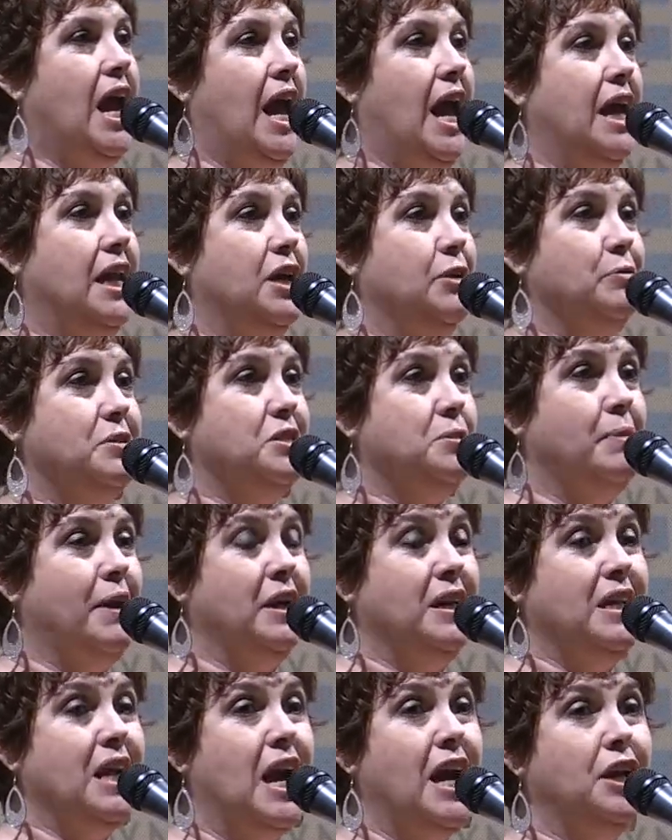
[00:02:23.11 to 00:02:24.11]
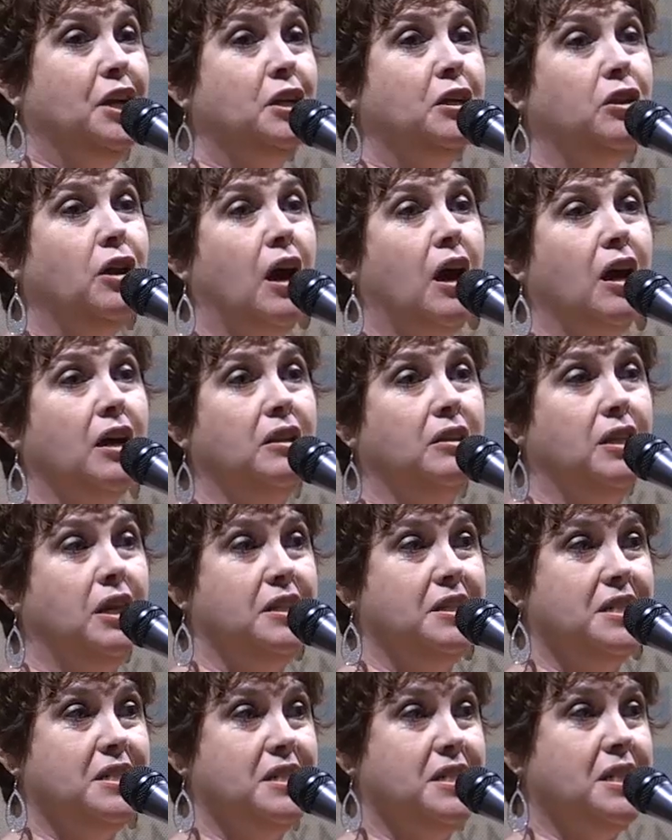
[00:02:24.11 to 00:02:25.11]
And it was about 9 o'clock
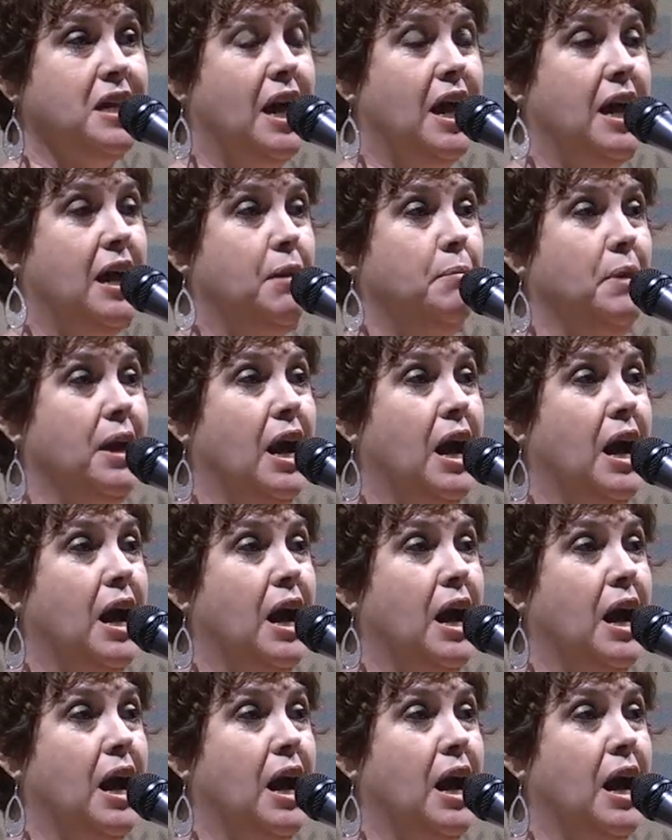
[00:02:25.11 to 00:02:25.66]
London time,